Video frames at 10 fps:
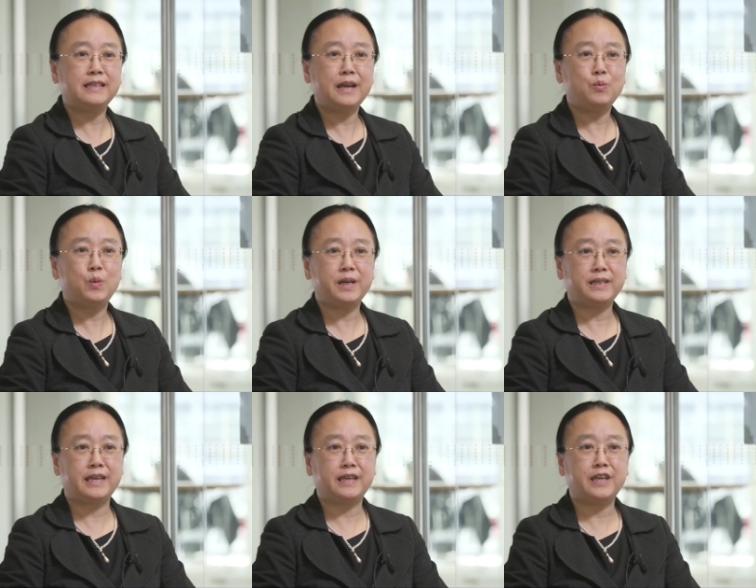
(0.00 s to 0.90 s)

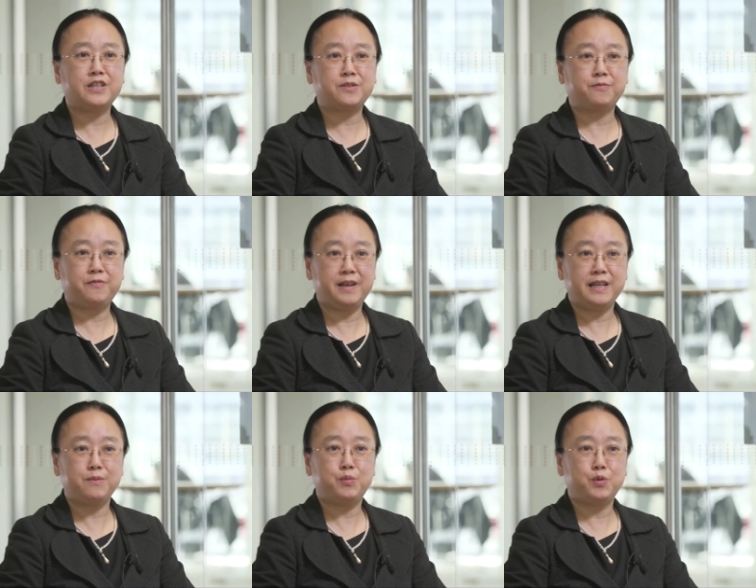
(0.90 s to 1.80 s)
networking is very
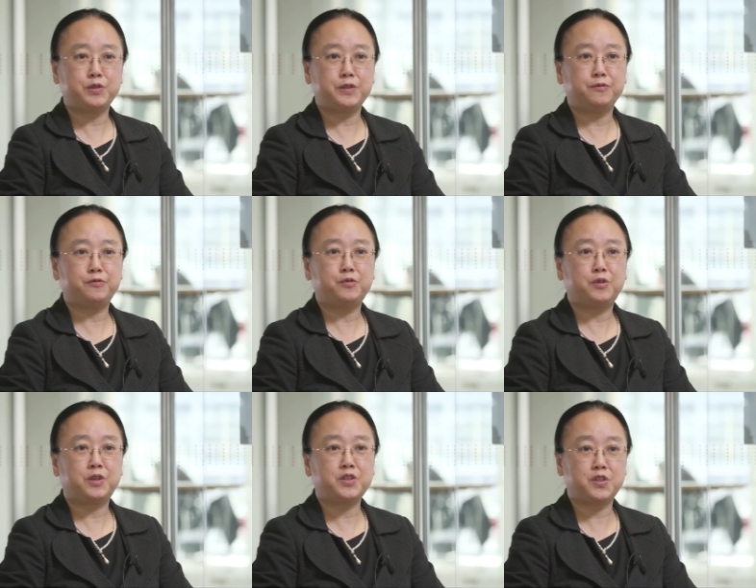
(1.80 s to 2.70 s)
important
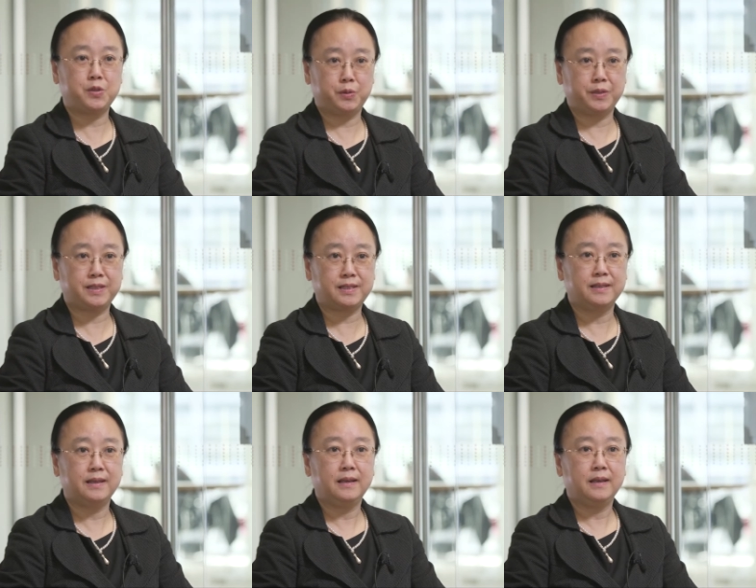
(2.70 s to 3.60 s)
for students
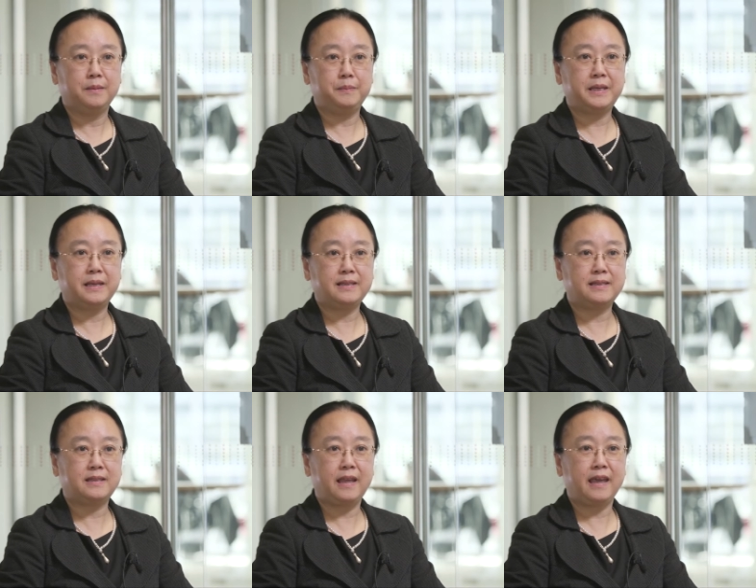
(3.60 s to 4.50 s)
because
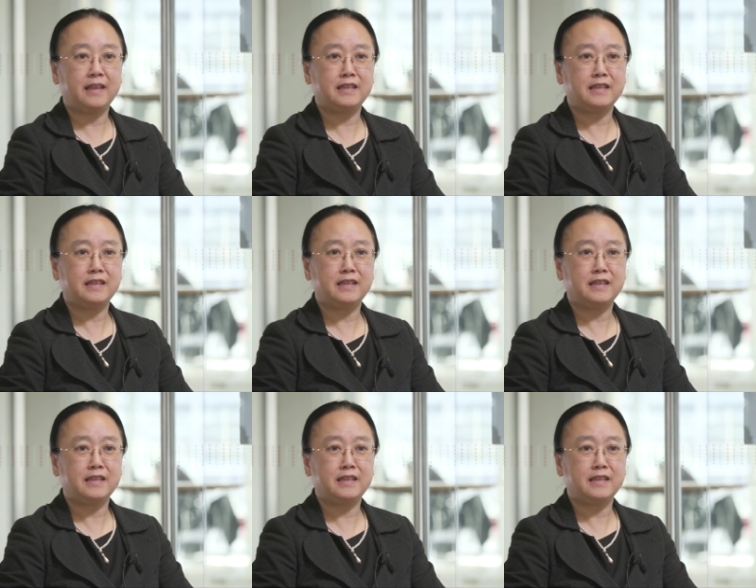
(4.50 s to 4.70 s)
they